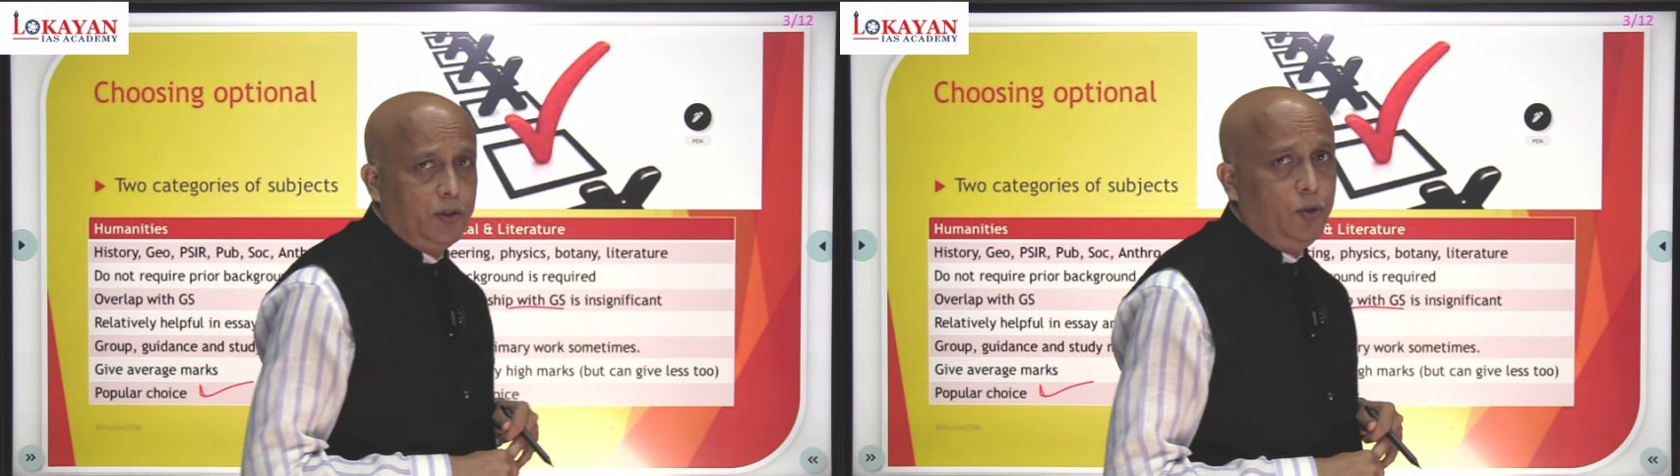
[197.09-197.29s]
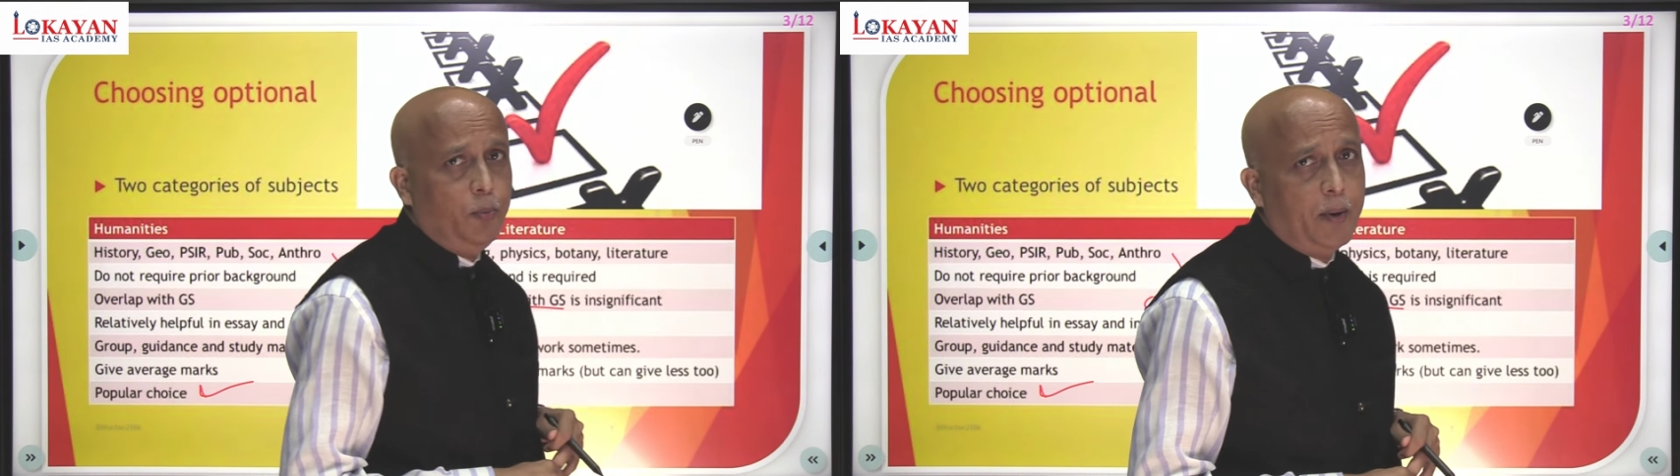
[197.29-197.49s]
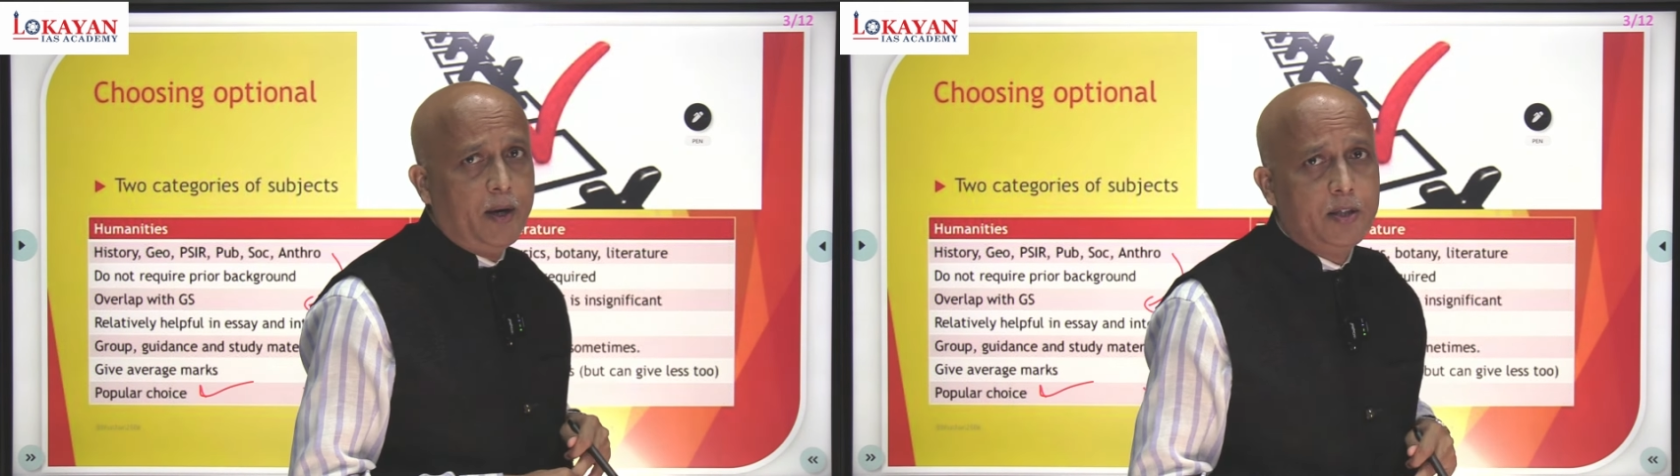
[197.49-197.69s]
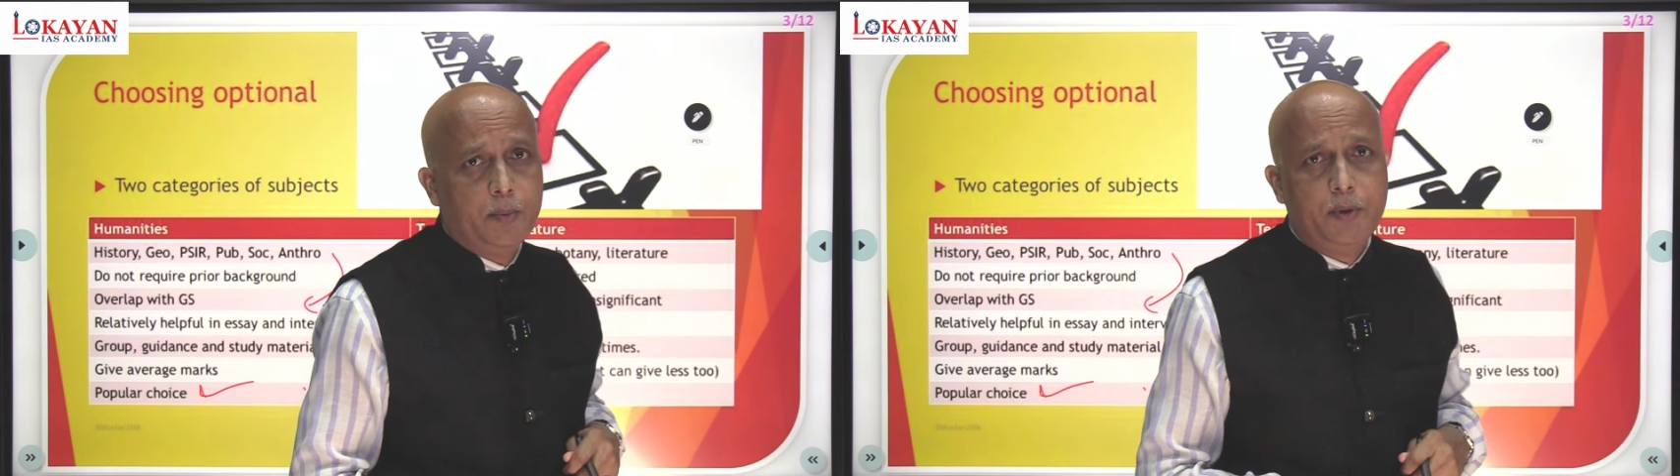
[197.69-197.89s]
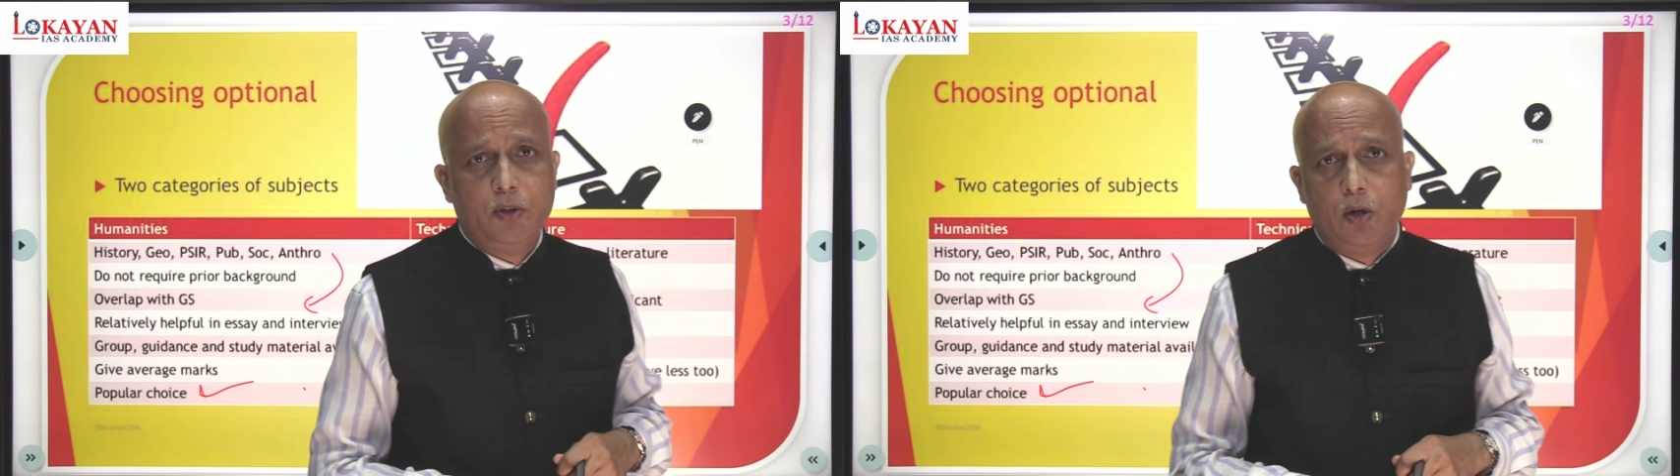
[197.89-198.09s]
humanities
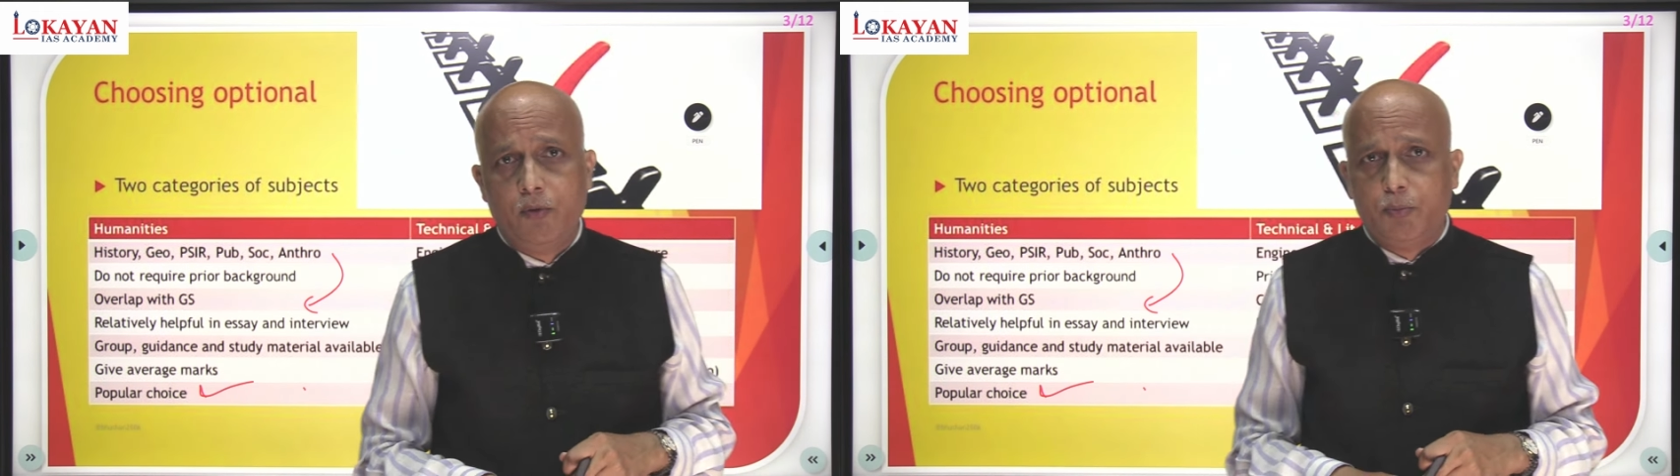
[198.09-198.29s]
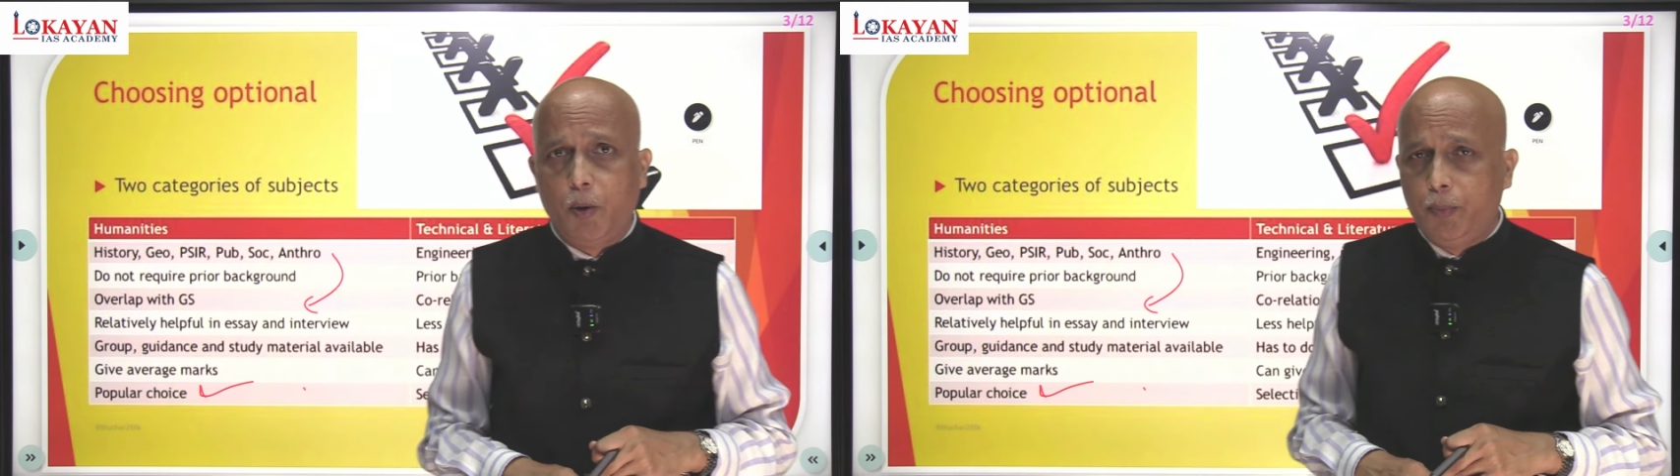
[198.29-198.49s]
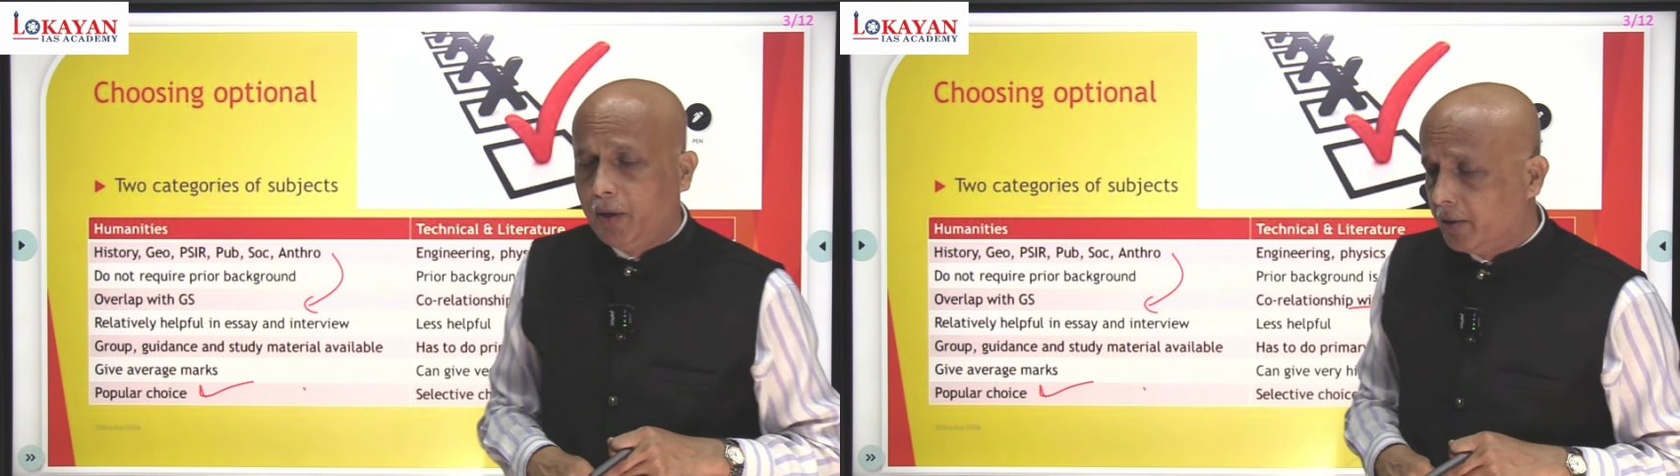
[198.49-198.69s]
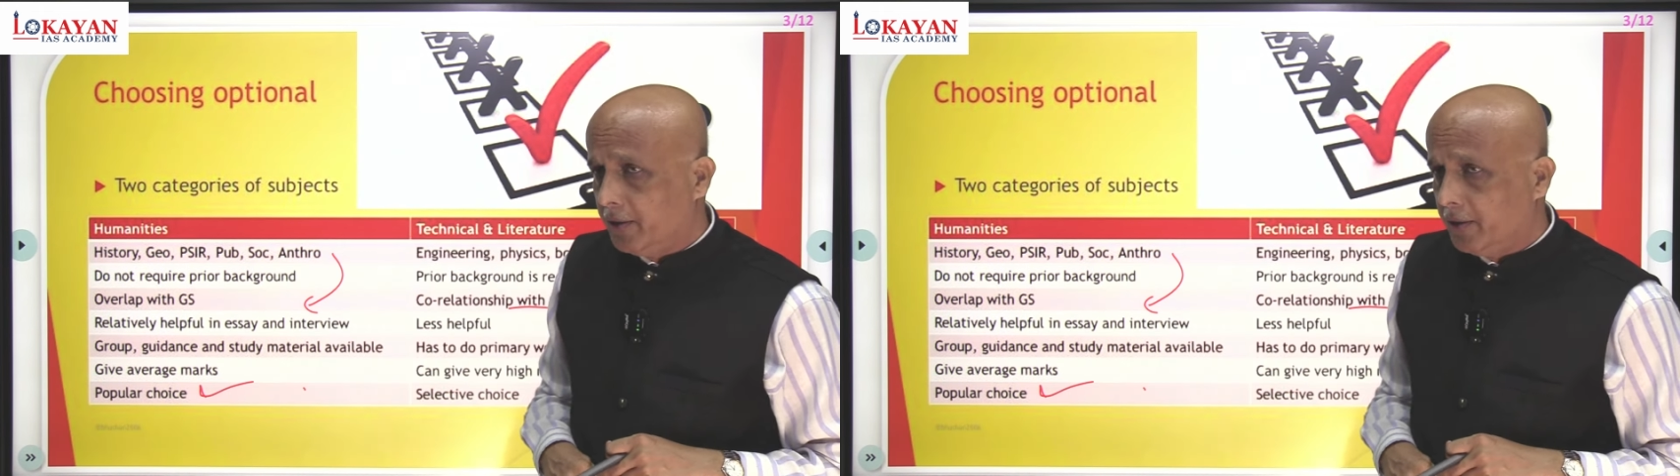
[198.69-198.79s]
subjects are always popular.